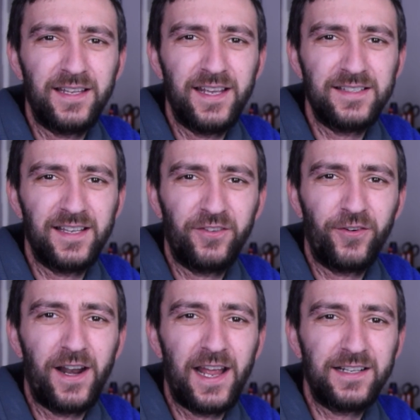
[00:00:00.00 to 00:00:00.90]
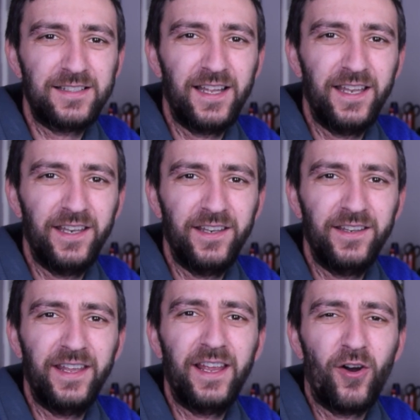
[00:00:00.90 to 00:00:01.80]
days at tracks
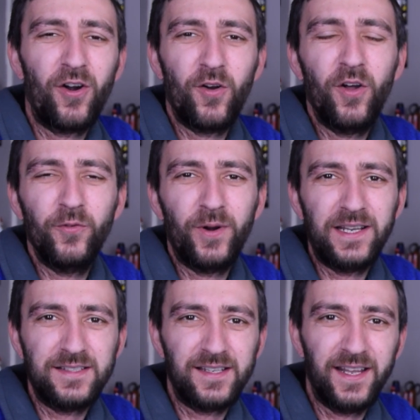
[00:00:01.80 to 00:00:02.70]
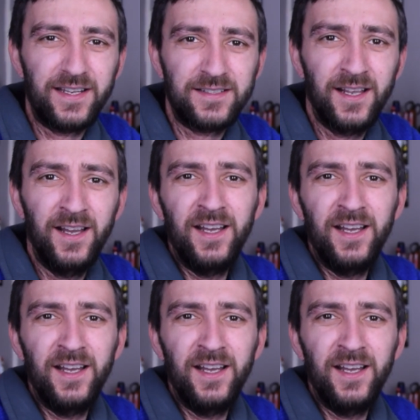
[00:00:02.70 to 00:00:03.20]
than they are on race days.